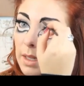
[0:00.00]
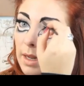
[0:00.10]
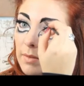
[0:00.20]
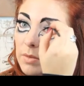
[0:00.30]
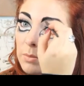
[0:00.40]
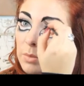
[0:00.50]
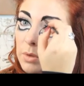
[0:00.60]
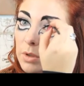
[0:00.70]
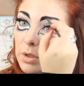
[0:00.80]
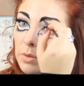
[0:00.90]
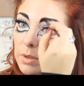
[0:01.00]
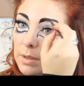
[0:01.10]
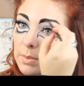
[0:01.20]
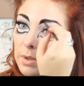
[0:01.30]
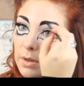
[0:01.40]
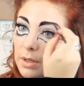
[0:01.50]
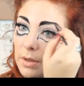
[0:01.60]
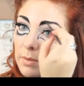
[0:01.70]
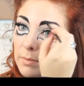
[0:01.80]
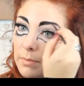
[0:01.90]
Have some Q-tips on
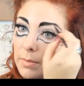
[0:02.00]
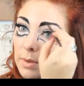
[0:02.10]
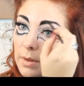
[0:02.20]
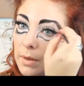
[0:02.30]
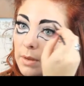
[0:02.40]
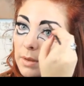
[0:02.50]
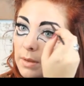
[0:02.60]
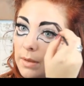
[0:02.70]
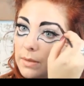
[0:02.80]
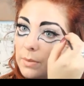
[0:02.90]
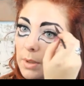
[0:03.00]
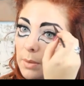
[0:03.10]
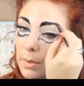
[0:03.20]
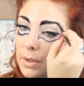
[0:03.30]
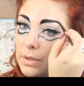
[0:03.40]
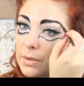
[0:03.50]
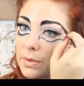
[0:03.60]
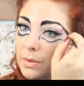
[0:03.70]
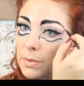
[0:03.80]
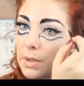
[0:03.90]
you. So what you want to do
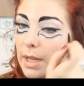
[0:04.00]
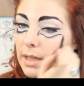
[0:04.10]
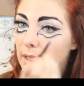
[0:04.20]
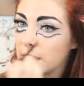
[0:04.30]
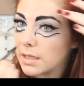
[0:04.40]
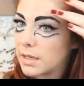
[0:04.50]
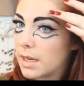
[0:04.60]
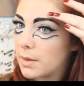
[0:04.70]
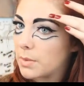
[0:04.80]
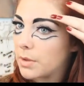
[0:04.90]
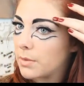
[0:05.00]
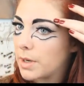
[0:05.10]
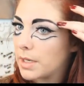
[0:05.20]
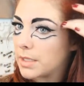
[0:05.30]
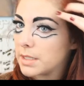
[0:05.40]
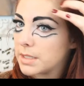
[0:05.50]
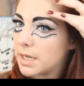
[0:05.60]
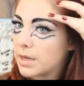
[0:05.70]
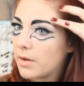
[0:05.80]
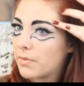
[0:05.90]
is, when at the end of the night when you're ready to
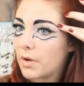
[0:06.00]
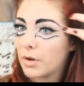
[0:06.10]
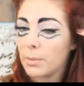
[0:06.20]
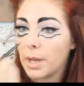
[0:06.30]
take off all your